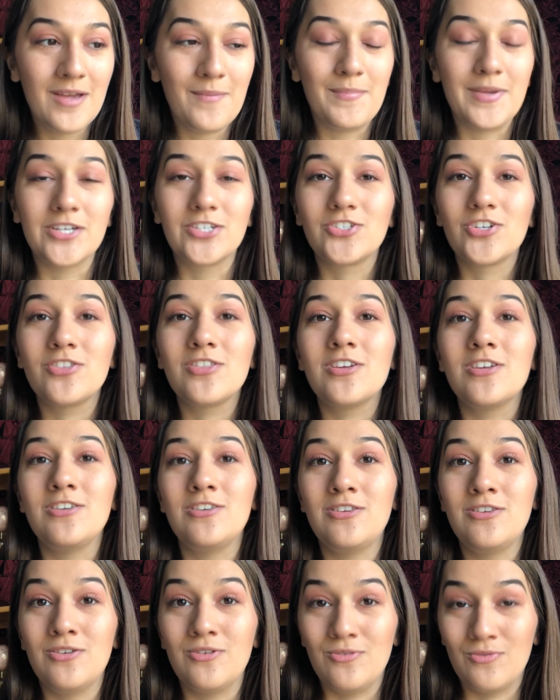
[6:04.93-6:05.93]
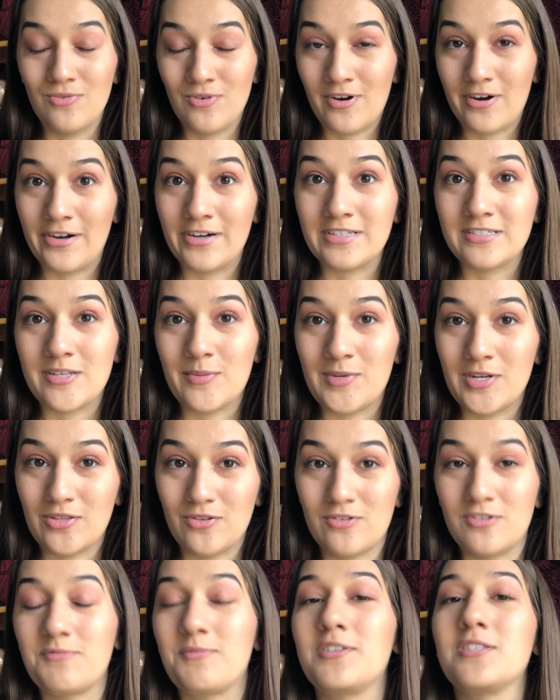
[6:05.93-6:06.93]
Make sure that you are accepting the
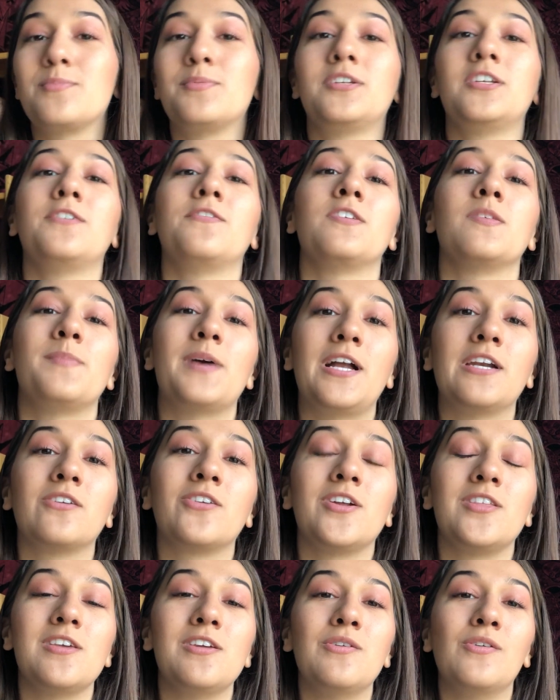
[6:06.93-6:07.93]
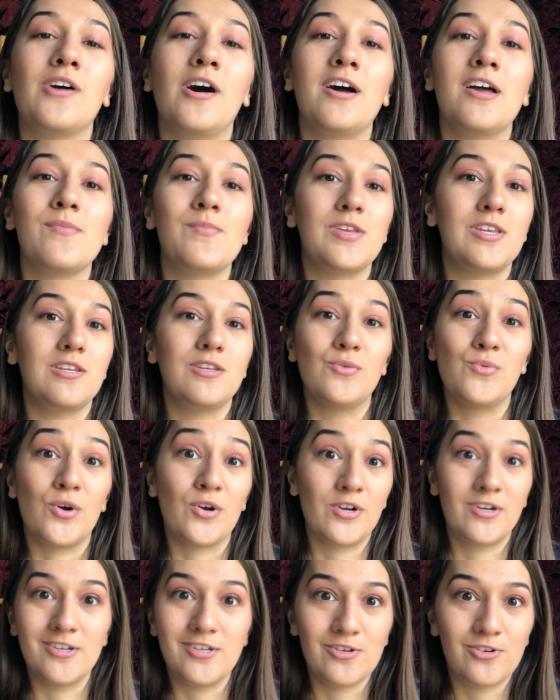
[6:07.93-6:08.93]
responsibility for the bad grade that you got. I mean, you
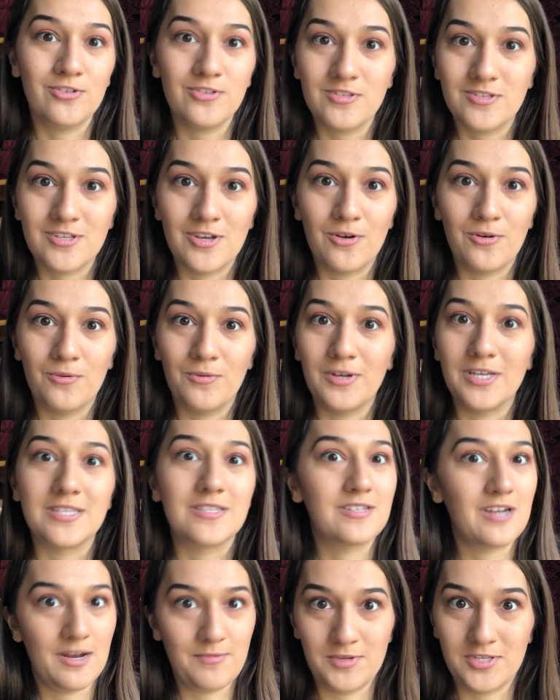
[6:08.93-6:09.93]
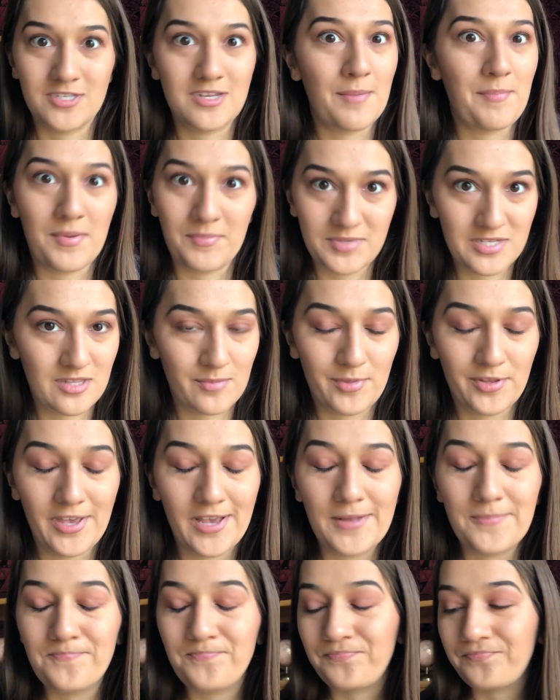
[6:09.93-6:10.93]
are an adult, so it's time to step up to the
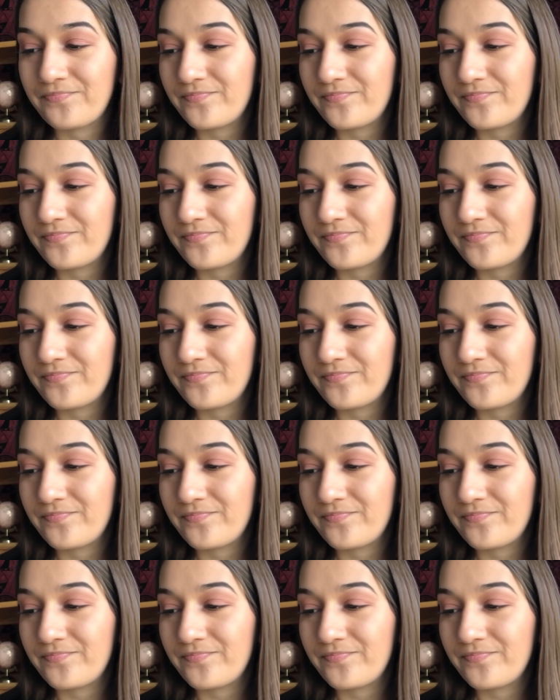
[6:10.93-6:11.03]
plate.